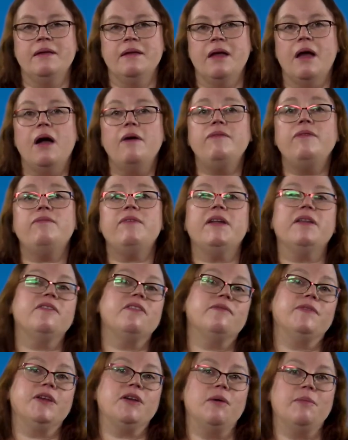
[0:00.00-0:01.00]
Other
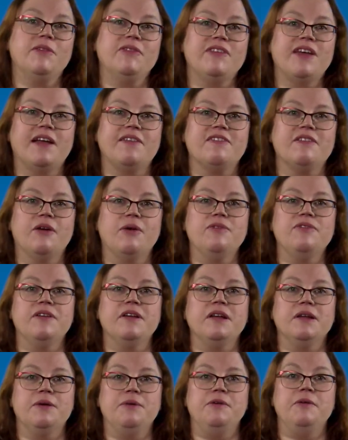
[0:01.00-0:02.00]
relatively common tax codes
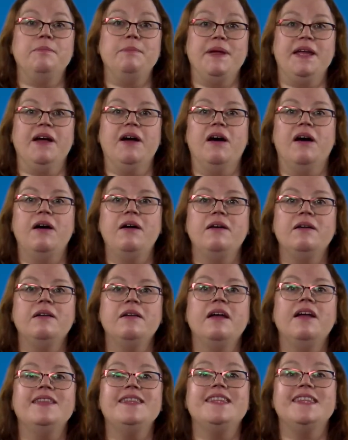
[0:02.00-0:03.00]
include BR
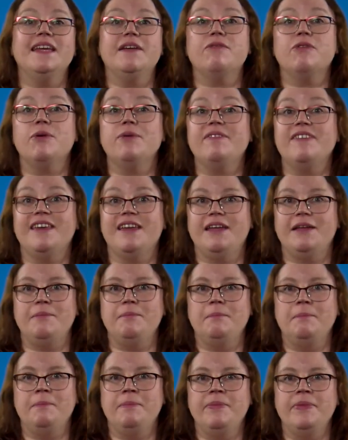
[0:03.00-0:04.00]
and 0T.
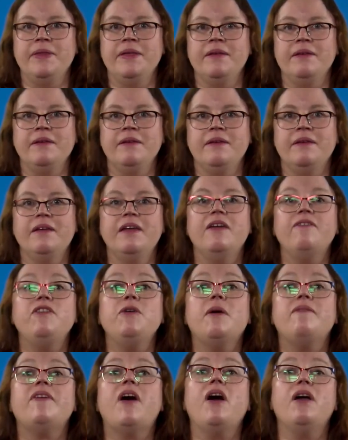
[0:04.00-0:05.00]
If you
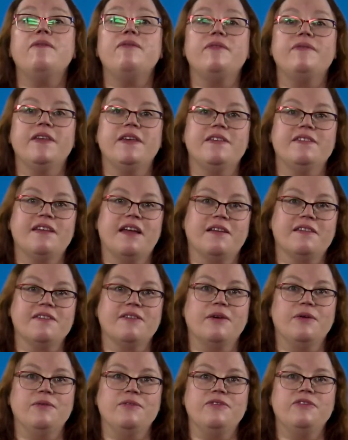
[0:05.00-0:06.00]
have either of these tax
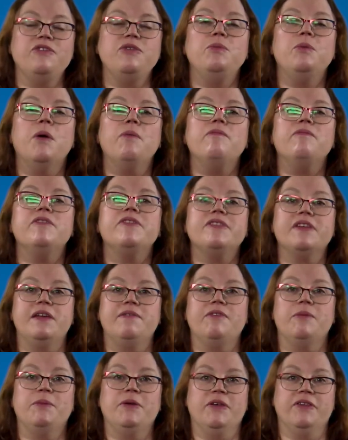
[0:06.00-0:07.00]
codes, you won't
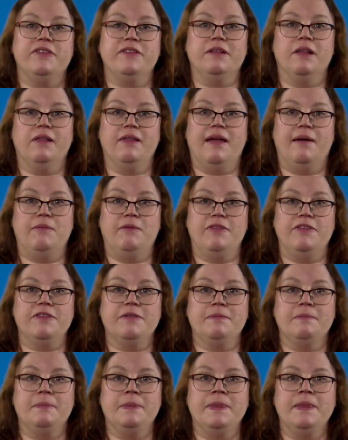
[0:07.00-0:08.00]
receive a personal allowance.
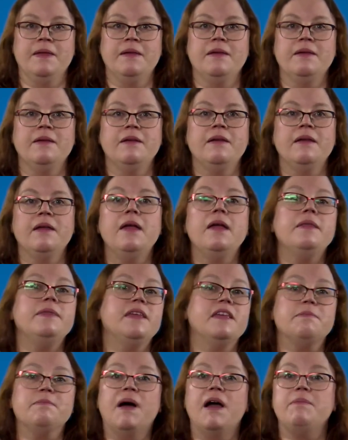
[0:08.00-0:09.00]

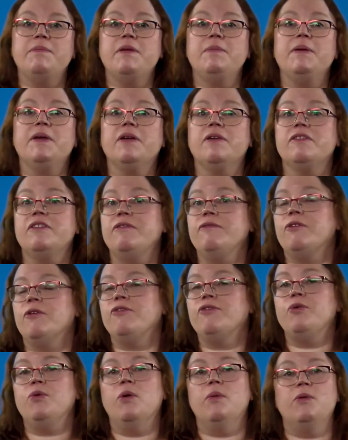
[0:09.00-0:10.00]
This might be because you've got
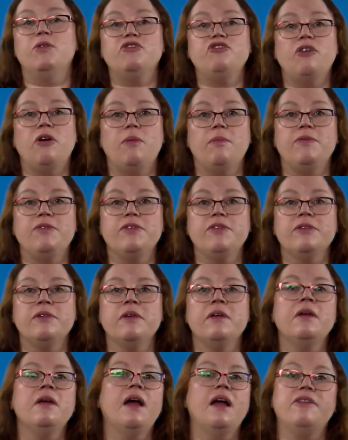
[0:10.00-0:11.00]
2 or more jobs,
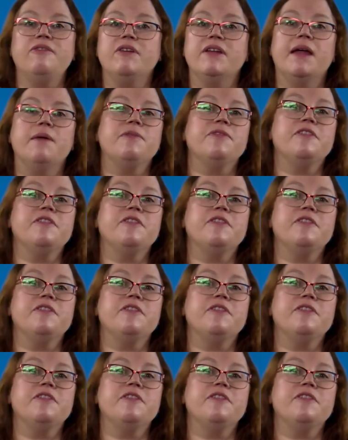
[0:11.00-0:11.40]
and your allowance